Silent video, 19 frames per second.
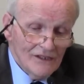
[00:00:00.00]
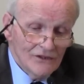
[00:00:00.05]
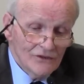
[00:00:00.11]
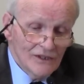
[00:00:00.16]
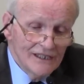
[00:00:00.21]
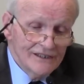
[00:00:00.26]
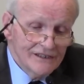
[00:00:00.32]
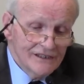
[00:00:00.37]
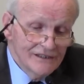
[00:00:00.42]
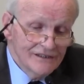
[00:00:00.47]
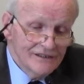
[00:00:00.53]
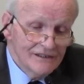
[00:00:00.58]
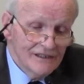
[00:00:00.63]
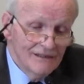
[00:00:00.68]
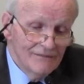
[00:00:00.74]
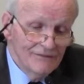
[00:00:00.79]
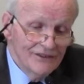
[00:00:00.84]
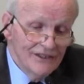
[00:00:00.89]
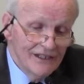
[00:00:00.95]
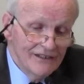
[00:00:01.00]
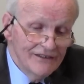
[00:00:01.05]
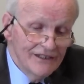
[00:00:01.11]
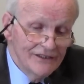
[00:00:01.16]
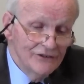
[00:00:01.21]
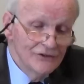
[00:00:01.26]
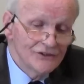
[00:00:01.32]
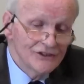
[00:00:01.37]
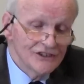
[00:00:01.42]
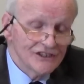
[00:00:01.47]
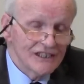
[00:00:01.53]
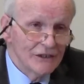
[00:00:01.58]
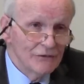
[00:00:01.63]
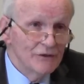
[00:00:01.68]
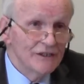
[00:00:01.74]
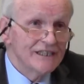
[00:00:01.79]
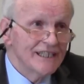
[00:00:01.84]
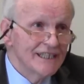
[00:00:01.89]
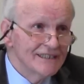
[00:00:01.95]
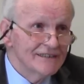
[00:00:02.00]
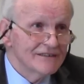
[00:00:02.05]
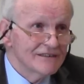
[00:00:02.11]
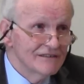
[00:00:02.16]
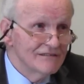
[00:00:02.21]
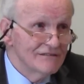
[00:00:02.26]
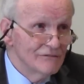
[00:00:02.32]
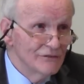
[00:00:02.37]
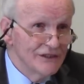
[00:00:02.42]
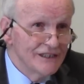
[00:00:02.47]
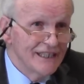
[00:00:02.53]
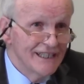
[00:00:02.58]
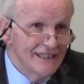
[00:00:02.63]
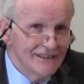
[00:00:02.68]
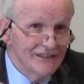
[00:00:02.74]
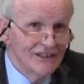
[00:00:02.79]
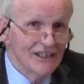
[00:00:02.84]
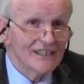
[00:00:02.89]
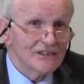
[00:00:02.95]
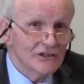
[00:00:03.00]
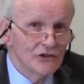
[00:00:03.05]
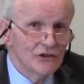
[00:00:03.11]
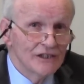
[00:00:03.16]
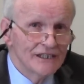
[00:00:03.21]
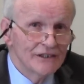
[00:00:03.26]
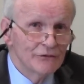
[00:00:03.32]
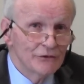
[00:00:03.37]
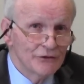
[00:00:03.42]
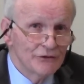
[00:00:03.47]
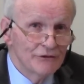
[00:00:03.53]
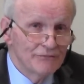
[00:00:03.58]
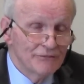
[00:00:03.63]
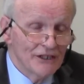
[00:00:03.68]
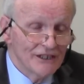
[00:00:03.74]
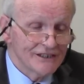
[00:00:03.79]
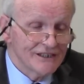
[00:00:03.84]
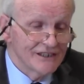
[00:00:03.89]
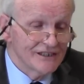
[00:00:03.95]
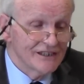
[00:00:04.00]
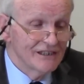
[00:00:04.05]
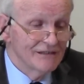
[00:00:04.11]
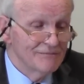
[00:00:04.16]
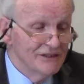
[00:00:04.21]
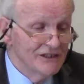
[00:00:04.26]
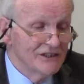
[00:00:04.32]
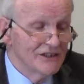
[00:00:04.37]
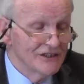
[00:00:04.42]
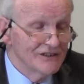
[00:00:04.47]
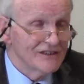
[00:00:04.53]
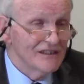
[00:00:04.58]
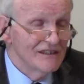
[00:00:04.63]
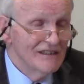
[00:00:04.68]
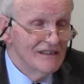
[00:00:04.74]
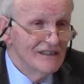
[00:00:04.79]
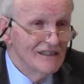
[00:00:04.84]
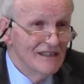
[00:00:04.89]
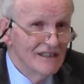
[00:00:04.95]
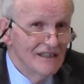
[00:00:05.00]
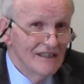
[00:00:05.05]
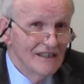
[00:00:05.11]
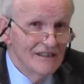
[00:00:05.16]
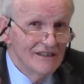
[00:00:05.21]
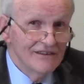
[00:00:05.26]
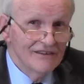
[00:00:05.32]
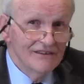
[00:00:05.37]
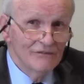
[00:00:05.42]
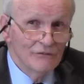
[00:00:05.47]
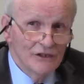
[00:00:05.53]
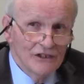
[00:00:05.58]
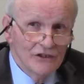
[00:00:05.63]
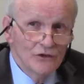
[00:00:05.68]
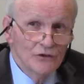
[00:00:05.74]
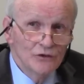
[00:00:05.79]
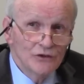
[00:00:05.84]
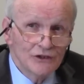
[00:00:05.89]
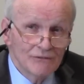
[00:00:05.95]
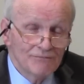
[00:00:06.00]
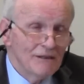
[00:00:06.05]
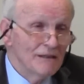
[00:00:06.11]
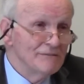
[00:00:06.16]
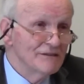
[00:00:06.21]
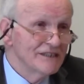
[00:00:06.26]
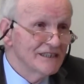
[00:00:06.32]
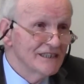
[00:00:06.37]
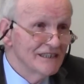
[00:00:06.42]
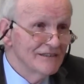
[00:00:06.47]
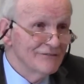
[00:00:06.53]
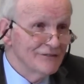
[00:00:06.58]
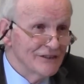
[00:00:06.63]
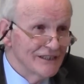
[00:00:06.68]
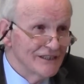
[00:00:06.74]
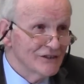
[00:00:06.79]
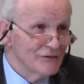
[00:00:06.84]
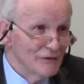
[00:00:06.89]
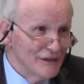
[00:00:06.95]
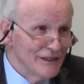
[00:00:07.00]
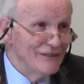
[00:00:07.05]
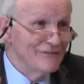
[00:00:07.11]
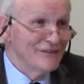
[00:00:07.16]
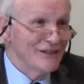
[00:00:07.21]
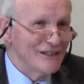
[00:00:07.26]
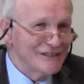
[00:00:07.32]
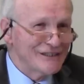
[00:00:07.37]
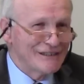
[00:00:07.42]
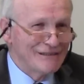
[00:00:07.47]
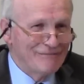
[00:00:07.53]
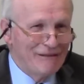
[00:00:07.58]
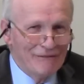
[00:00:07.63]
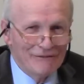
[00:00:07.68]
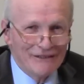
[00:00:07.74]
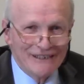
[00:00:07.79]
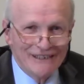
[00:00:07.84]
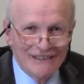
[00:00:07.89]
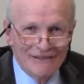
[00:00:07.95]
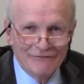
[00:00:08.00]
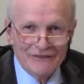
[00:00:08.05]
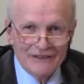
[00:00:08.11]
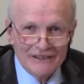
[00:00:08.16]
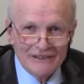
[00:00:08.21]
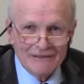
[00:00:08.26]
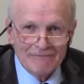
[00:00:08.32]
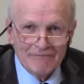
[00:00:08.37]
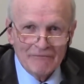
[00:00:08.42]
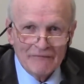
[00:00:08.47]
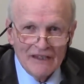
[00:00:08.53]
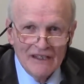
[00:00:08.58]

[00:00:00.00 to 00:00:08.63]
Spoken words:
crisis. I mean, they used to say we can't not go ahead with reprocessing because we'll lose the public confidence. Well, they've lost the public confidence,